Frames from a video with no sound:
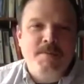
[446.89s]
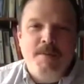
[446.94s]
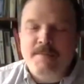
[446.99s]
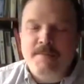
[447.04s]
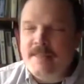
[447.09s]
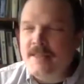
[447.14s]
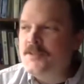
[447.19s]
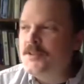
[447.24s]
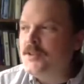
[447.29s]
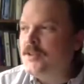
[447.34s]
I
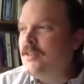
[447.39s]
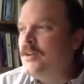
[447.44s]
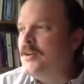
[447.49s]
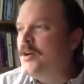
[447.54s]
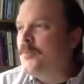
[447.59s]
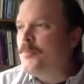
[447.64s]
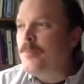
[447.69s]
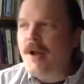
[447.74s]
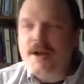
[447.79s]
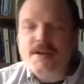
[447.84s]
mean, there
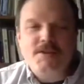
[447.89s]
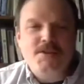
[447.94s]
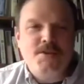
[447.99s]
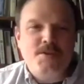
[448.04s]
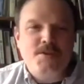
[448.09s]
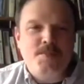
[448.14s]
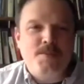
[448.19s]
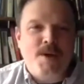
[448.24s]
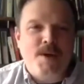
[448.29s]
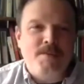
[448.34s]
are
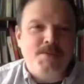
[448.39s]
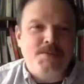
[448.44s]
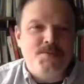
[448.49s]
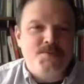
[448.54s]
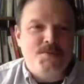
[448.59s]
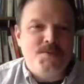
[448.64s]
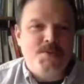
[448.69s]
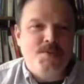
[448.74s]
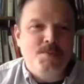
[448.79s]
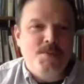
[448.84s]
practical problems
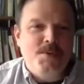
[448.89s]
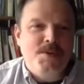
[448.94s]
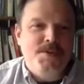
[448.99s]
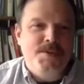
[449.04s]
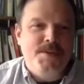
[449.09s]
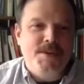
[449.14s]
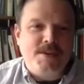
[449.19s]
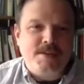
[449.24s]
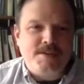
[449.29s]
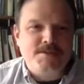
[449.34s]
when you build
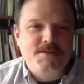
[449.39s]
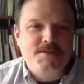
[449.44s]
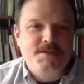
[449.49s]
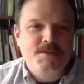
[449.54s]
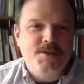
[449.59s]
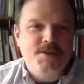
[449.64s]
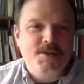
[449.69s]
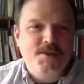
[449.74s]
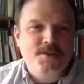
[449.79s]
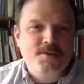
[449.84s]
things.
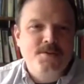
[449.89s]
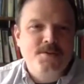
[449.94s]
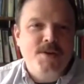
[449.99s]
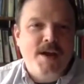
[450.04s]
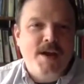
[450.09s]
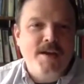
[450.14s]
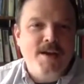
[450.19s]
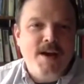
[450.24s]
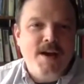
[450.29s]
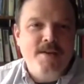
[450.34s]
You know,
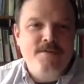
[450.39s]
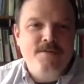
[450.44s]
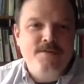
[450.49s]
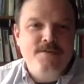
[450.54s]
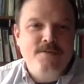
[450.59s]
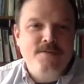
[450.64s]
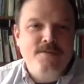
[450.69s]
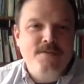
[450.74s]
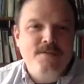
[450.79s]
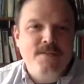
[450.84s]
I I've,
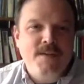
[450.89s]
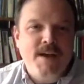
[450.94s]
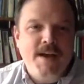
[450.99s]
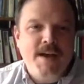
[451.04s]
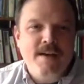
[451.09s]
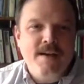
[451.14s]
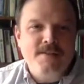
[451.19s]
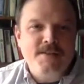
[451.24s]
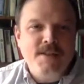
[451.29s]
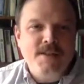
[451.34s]
I
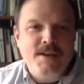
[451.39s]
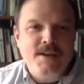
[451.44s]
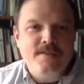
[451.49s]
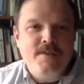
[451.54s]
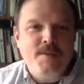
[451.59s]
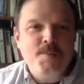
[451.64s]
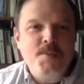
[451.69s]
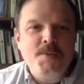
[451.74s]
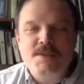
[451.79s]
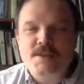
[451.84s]
have a lot of
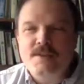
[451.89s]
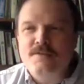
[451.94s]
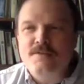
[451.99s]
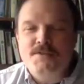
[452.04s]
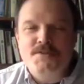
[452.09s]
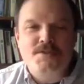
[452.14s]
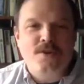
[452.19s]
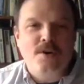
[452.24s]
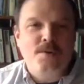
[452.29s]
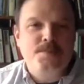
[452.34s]
empathy for
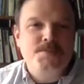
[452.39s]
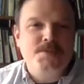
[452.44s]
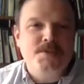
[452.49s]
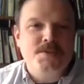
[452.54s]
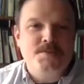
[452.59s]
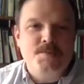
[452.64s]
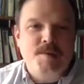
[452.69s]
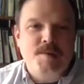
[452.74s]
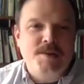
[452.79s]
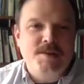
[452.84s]
sculptors
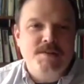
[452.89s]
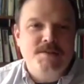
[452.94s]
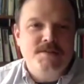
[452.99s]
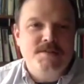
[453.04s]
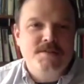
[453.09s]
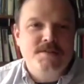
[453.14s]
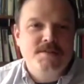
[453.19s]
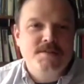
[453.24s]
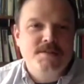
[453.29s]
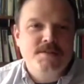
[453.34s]

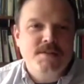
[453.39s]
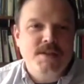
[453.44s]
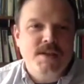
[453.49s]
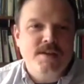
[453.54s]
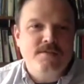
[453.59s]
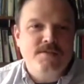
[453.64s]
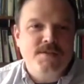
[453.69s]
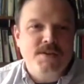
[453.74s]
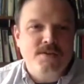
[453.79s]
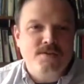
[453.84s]
because they
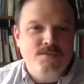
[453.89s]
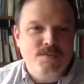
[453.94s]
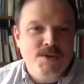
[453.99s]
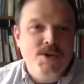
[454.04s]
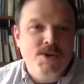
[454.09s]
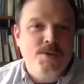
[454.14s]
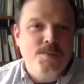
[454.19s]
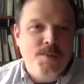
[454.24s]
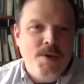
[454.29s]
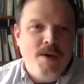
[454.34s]
have like
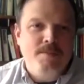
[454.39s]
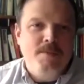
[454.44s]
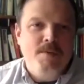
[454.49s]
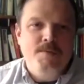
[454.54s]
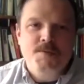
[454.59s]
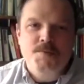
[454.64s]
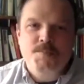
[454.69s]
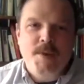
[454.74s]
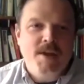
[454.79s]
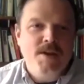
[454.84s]
real
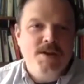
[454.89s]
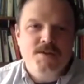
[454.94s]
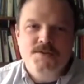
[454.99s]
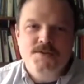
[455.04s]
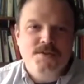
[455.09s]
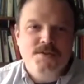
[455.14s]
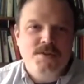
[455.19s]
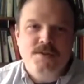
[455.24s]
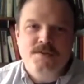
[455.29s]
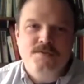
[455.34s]
problems. Painters
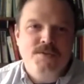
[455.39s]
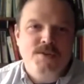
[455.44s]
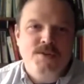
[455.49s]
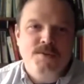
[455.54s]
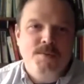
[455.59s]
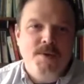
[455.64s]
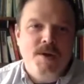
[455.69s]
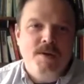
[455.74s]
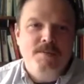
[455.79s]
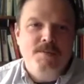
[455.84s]
don't have real
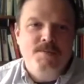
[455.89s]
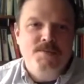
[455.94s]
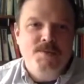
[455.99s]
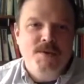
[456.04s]
problems.